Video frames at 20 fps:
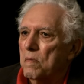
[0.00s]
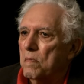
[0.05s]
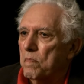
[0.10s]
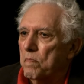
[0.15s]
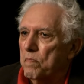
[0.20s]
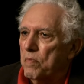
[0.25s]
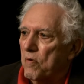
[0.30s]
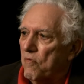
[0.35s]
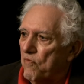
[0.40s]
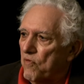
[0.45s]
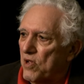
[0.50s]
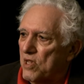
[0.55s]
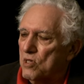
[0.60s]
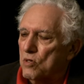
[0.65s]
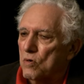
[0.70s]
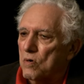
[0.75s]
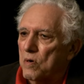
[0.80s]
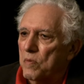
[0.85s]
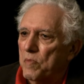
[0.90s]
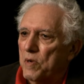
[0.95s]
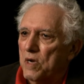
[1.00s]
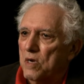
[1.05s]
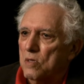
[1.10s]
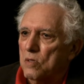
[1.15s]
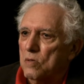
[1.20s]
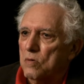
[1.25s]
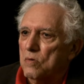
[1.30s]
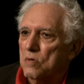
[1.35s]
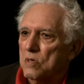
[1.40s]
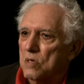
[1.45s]
Professor
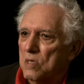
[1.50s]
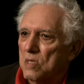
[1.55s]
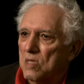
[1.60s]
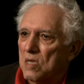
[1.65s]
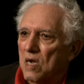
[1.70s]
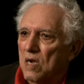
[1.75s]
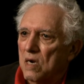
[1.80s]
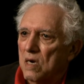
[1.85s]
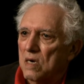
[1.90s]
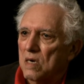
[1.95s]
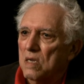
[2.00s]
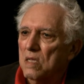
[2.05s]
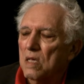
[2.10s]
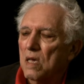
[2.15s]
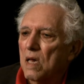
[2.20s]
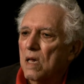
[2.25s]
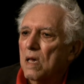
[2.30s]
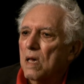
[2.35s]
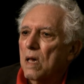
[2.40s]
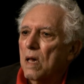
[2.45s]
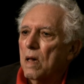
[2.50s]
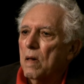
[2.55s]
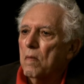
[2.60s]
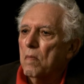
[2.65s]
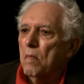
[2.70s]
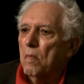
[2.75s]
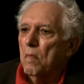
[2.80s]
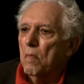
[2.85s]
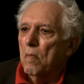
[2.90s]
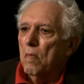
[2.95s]
Emeritus retired,
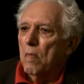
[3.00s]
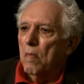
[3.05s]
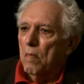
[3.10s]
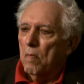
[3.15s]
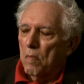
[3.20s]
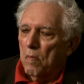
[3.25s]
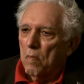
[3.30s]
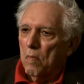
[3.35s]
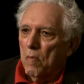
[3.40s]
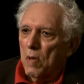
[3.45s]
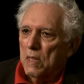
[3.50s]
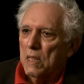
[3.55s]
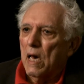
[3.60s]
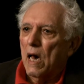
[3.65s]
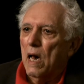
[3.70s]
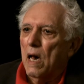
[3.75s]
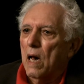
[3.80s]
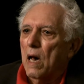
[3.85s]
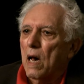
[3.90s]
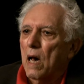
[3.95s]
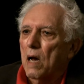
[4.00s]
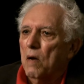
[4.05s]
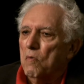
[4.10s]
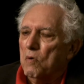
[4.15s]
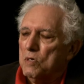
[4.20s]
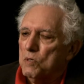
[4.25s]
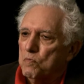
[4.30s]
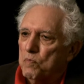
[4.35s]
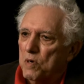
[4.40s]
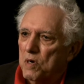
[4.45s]
but I
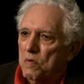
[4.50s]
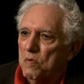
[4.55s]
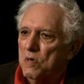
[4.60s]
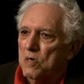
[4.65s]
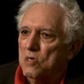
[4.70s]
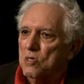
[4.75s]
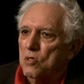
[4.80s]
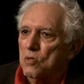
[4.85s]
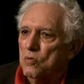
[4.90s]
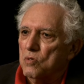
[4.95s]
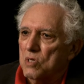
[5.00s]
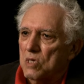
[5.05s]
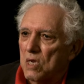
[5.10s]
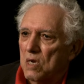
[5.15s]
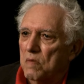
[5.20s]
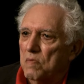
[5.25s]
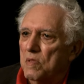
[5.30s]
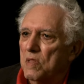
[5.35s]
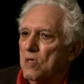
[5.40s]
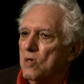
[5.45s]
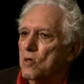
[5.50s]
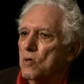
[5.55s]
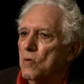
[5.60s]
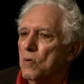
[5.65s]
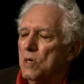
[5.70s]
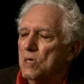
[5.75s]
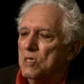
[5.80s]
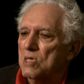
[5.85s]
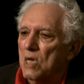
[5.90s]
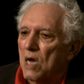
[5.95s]
was privileged to serve in the
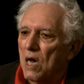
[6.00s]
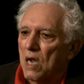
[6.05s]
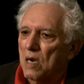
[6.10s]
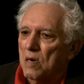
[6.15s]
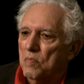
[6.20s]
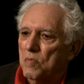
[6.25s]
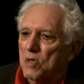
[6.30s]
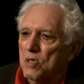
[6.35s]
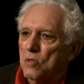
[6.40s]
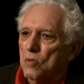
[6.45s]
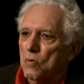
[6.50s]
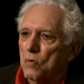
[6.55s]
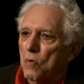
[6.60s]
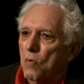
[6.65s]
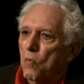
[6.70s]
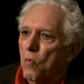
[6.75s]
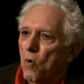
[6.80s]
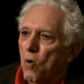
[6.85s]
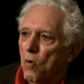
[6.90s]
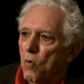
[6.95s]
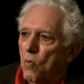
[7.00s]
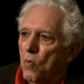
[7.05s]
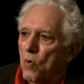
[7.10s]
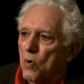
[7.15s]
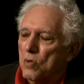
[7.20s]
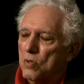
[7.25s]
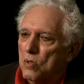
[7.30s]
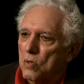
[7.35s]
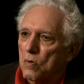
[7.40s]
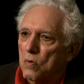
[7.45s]
U.S. Army during World
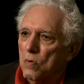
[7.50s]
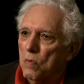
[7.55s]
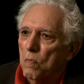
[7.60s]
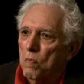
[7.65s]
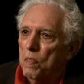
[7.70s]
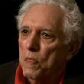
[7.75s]
War II.